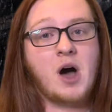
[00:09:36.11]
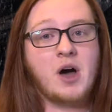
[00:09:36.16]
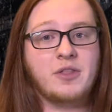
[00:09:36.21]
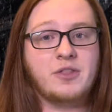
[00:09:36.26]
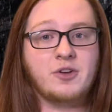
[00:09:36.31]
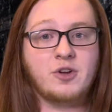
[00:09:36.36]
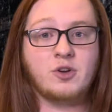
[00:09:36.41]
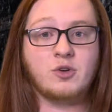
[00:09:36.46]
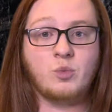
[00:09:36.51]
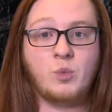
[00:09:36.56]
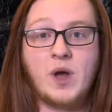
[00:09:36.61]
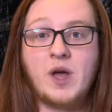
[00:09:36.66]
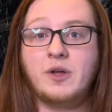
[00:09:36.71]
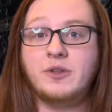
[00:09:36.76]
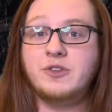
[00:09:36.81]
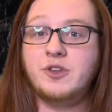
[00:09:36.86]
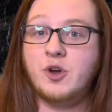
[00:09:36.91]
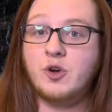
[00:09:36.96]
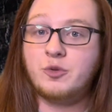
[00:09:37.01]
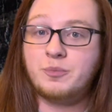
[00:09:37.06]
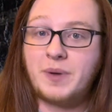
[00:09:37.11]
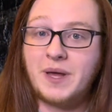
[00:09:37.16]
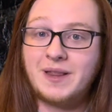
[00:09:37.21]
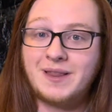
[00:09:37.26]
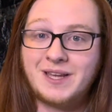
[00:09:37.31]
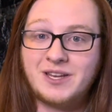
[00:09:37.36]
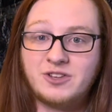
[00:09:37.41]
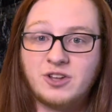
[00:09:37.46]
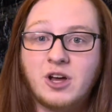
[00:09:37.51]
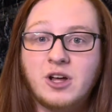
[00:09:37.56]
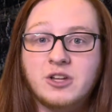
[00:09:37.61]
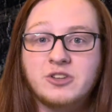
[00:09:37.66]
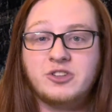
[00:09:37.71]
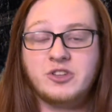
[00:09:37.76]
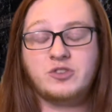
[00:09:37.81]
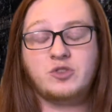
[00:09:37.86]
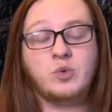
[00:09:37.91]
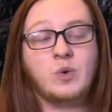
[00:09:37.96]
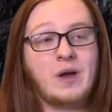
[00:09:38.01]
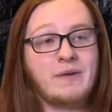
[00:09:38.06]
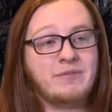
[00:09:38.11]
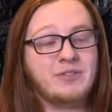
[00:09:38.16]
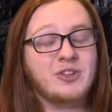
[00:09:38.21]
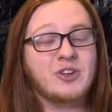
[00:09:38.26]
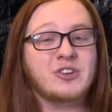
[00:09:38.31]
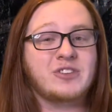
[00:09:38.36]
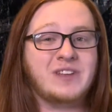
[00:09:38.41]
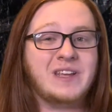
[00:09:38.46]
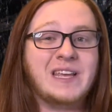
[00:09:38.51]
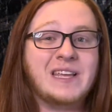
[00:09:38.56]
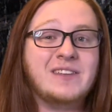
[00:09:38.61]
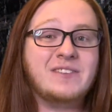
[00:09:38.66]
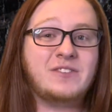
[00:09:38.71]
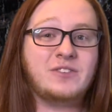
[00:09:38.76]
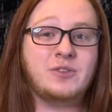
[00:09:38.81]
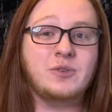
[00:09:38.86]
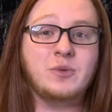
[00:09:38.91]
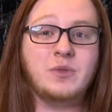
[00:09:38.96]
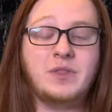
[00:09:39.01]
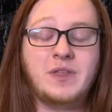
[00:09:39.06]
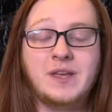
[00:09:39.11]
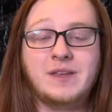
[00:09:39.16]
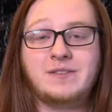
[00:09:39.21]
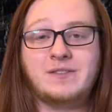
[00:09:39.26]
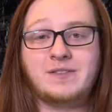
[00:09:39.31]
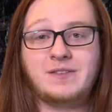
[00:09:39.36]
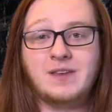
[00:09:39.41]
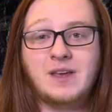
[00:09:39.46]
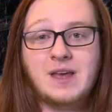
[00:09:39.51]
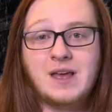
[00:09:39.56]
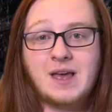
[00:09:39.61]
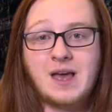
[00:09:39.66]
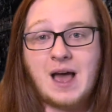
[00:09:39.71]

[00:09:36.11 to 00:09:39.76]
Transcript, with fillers: other well known paleontologists who have looked into this